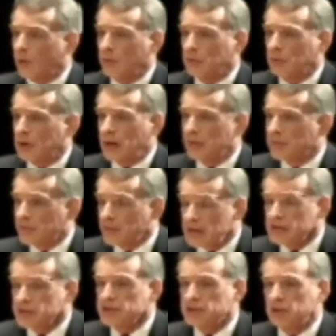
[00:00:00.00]
for a
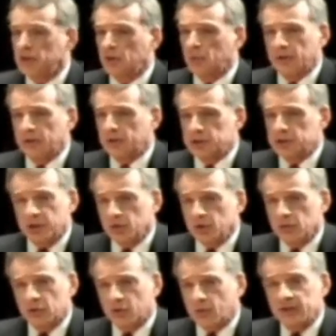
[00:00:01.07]
theist, whether
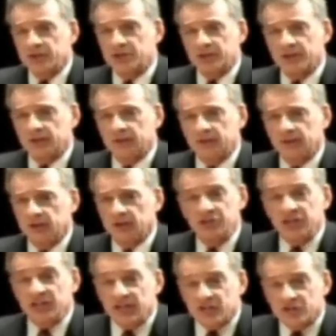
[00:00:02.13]
Jew, Christian,
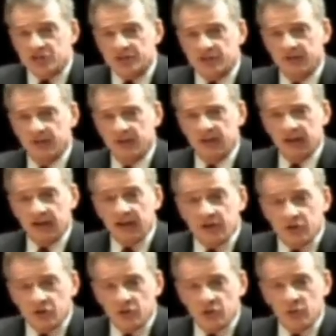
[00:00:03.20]
deist,
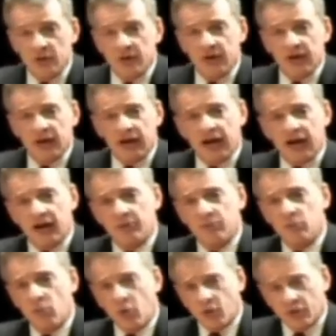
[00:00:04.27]
Hindu,
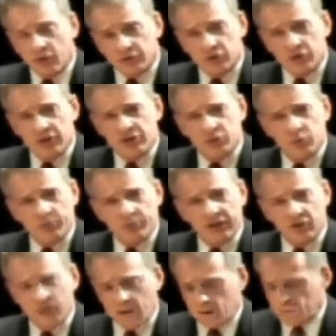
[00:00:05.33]
moral duties will
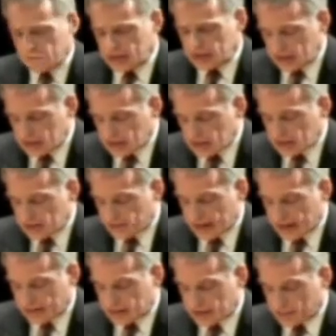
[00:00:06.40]
be grounded in the
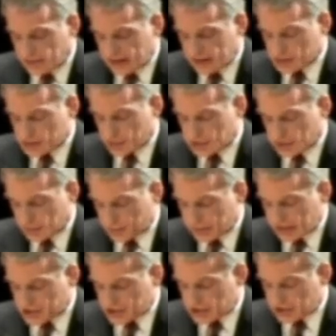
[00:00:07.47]
divine commands which are
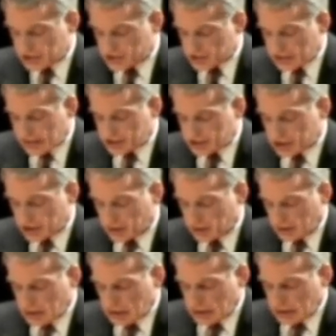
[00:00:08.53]
based in his nature.
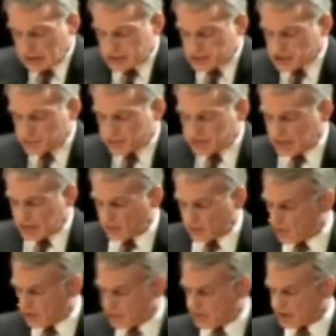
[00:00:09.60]
He says, but
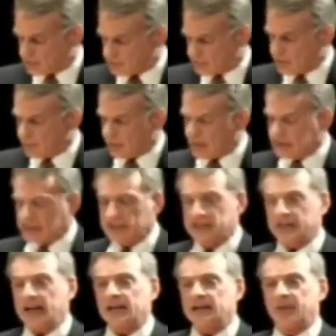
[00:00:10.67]
then what about people like the
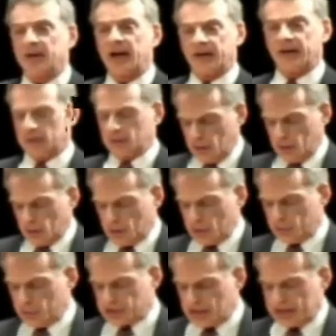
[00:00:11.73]
Taliban
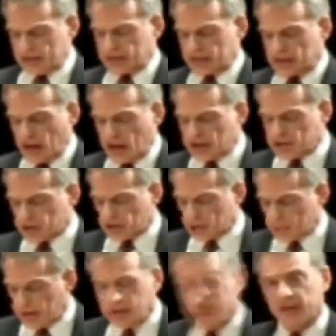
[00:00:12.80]
who say that God has
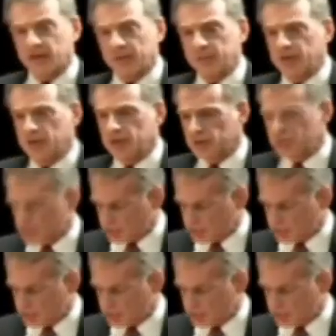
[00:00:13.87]
commanded them to